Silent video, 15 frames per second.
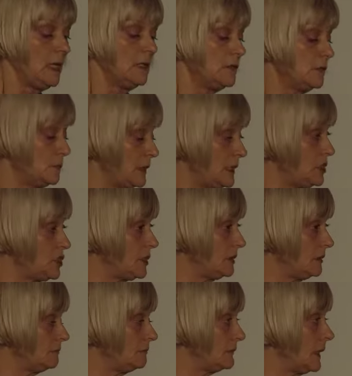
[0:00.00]
the
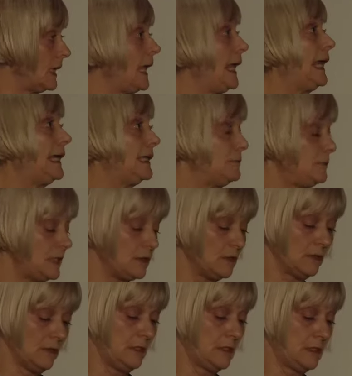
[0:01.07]
region, and
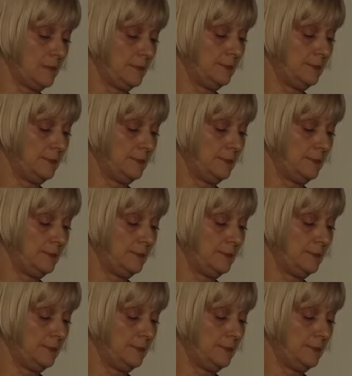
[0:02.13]
beyond.